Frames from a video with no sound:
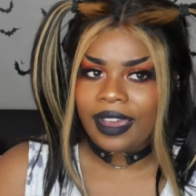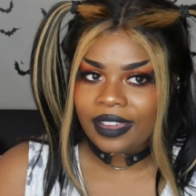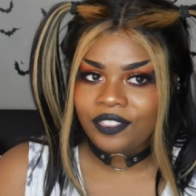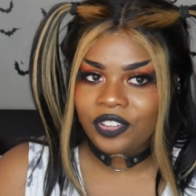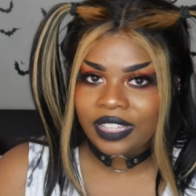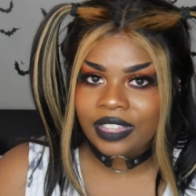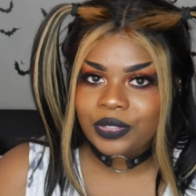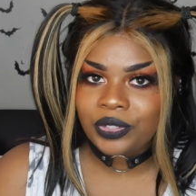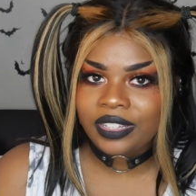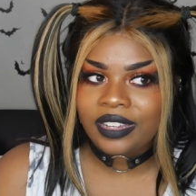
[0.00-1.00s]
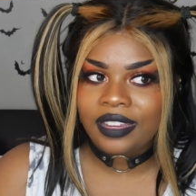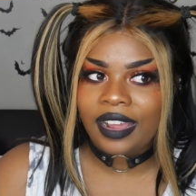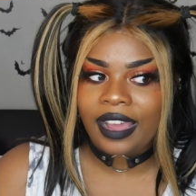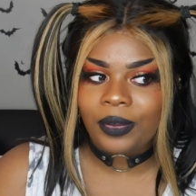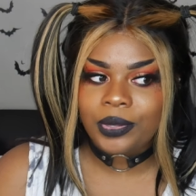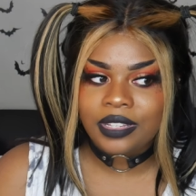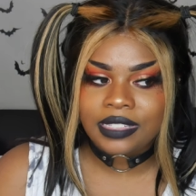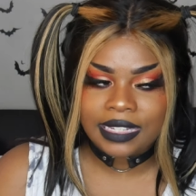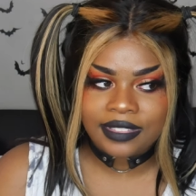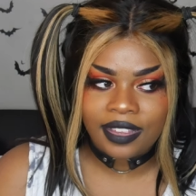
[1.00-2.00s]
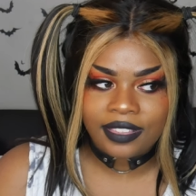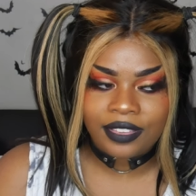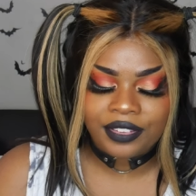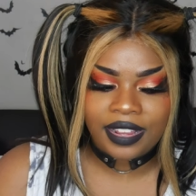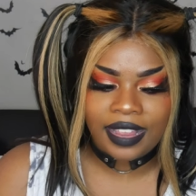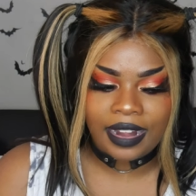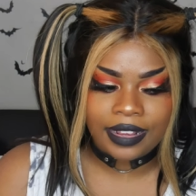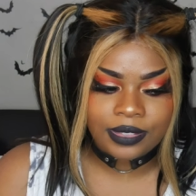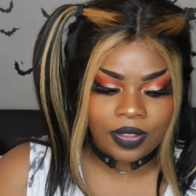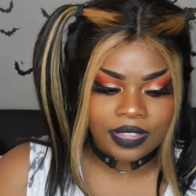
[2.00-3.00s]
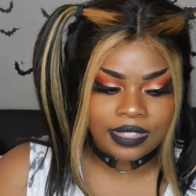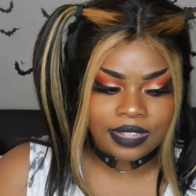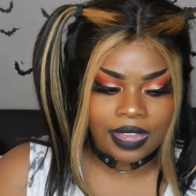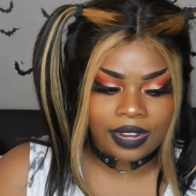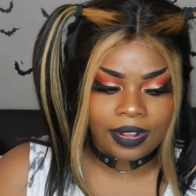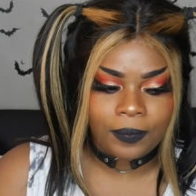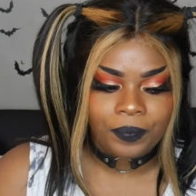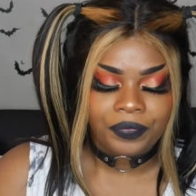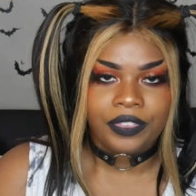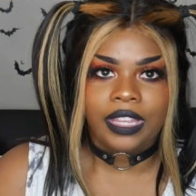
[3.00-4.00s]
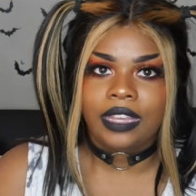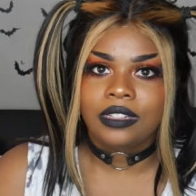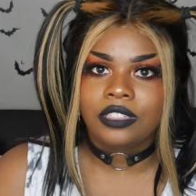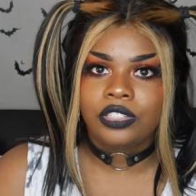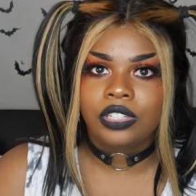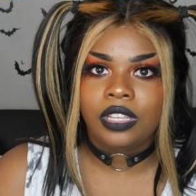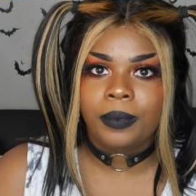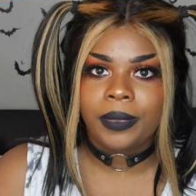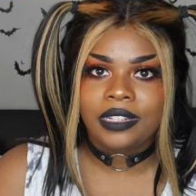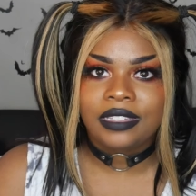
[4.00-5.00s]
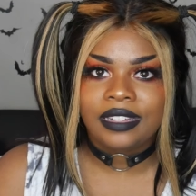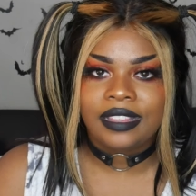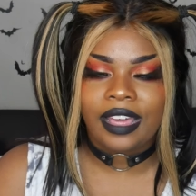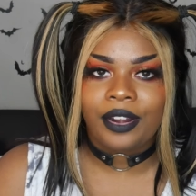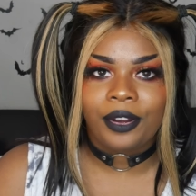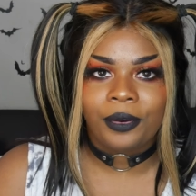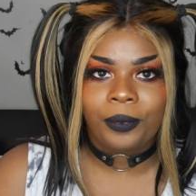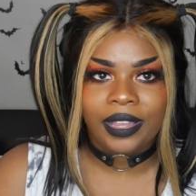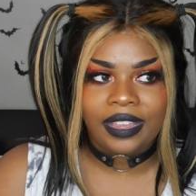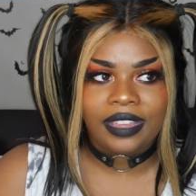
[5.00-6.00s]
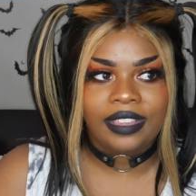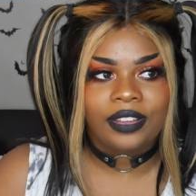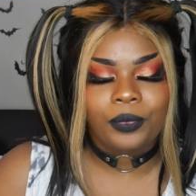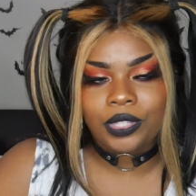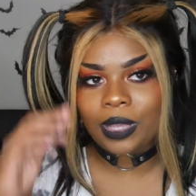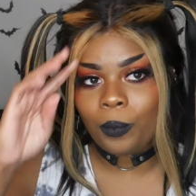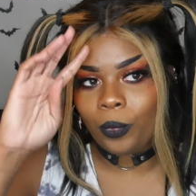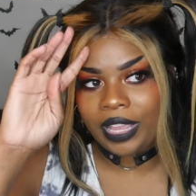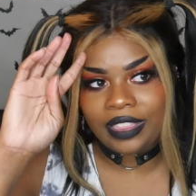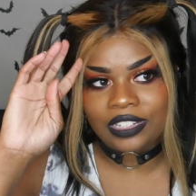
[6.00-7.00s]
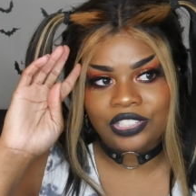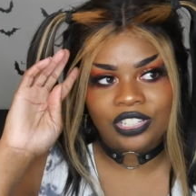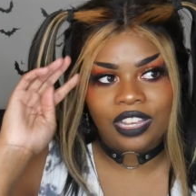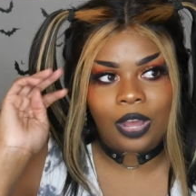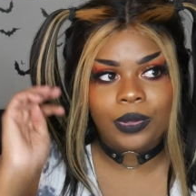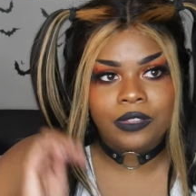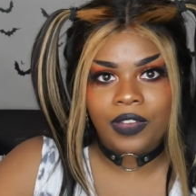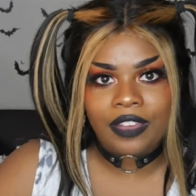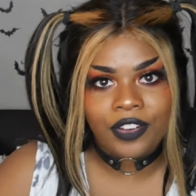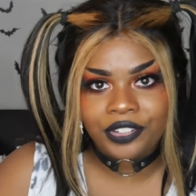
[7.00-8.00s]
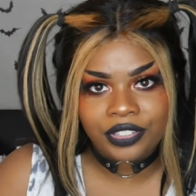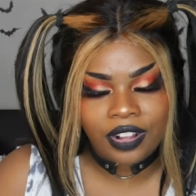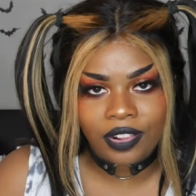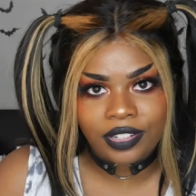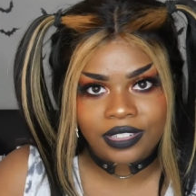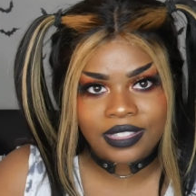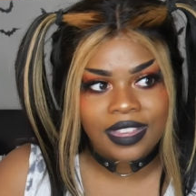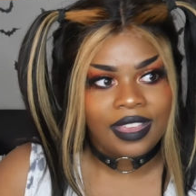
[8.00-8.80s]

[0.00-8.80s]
I feel like that's really good. I was on TikTok the other day and I saw this lady and she mentioned that her wig, some wig that she got was $500.